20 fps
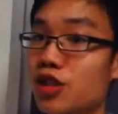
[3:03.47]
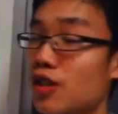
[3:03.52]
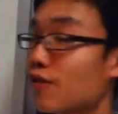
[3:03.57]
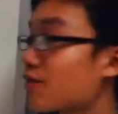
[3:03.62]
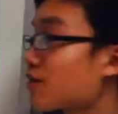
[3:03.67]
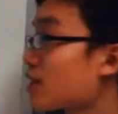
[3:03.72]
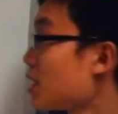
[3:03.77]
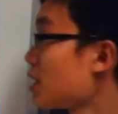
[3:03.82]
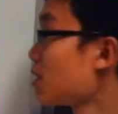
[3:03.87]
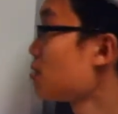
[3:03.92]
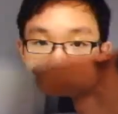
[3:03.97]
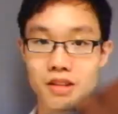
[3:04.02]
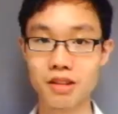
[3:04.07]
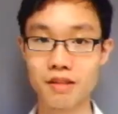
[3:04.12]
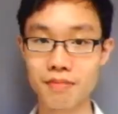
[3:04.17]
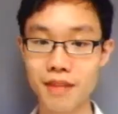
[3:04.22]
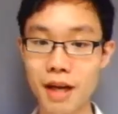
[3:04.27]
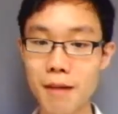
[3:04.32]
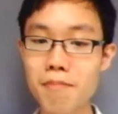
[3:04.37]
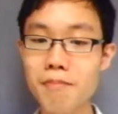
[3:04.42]
shifted.
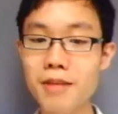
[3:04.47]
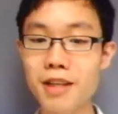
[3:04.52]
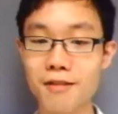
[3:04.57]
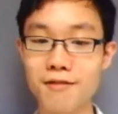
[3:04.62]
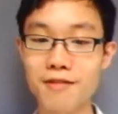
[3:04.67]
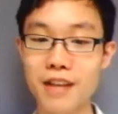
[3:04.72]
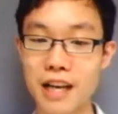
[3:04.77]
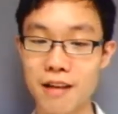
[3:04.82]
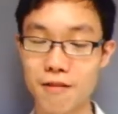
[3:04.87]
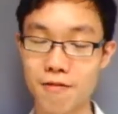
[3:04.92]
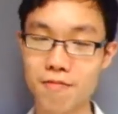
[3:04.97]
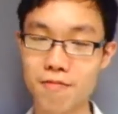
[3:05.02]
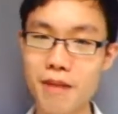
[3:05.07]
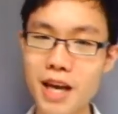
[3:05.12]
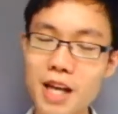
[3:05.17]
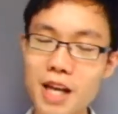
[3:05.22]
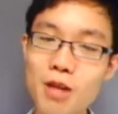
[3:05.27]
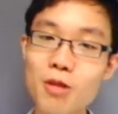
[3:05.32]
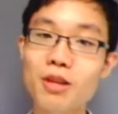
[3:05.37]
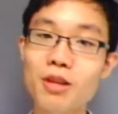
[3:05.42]
Number 5,
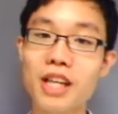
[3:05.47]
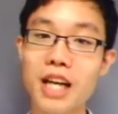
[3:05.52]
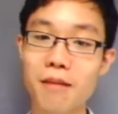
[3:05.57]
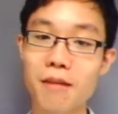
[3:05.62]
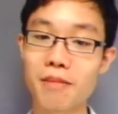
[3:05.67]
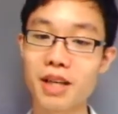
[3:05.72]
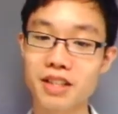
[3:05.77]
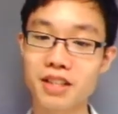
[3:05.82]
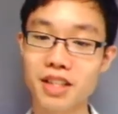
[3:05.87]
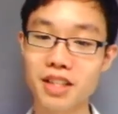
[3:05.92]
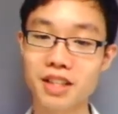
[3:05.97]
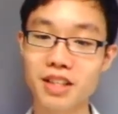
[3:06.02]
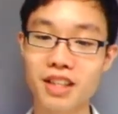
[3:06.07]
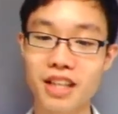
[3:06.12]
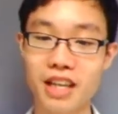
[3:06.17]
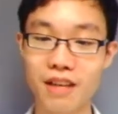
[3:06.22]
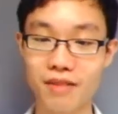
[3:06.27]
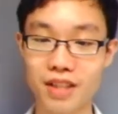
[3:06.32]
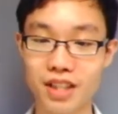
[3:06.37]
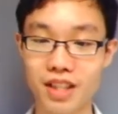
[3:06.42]
paleoclimatic
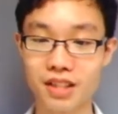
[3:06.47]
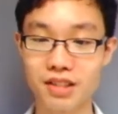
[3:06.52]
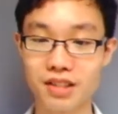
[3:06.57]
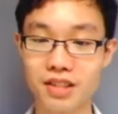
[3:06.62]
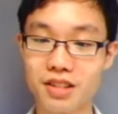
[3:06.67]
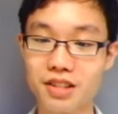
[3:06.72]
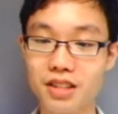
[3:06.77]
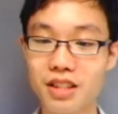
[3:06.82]
evidence.